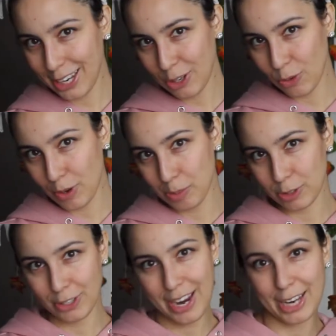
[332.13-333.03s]
Tayto
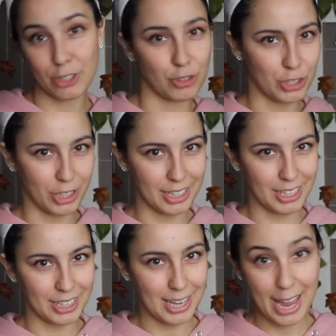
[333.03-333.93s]
ripples are extra
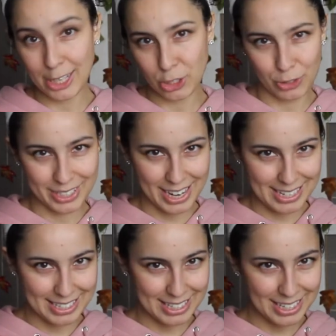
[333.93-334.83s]
chunky, extra
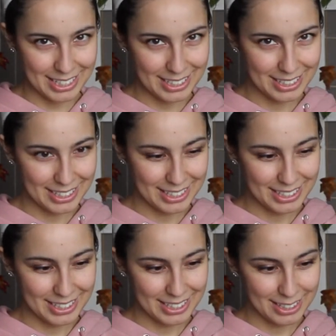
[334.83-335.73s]
tasty.
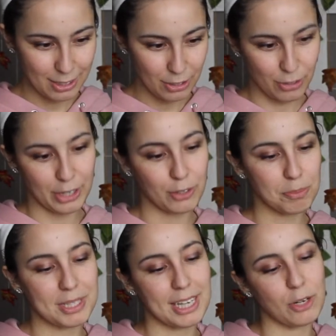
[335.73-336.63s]

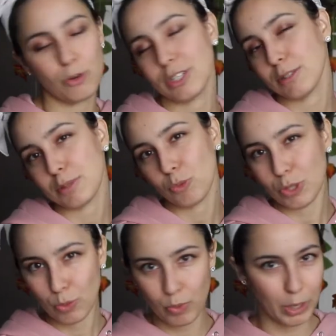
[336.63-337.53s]
Crinkled potato crisps
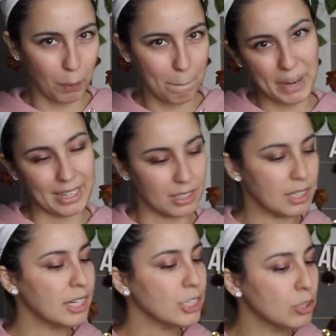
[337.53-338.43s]
with real bite.
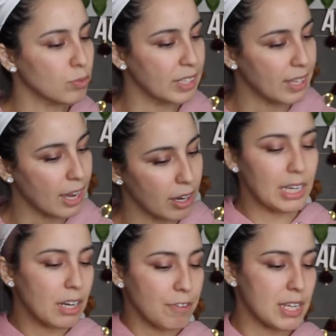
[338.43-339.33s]
Didn't I just read that?
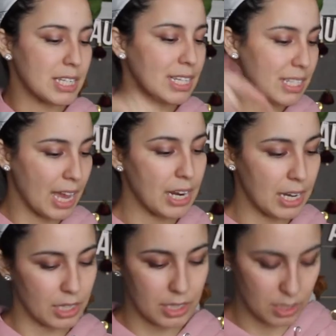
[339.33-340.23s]
Enough of this. Let's scan
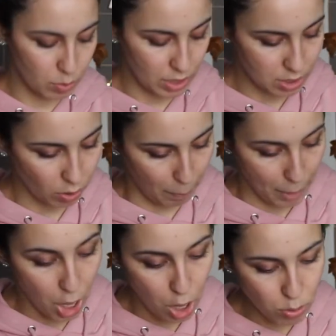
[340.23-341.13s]
it and let's see what it's all
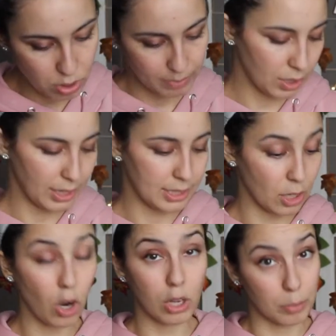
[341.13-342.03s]
about. Sound like I
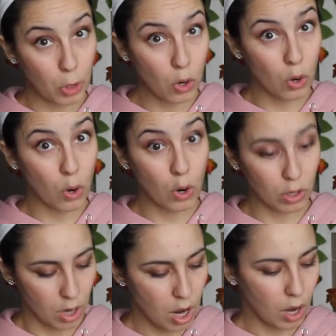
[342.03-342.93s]
said, all aboard.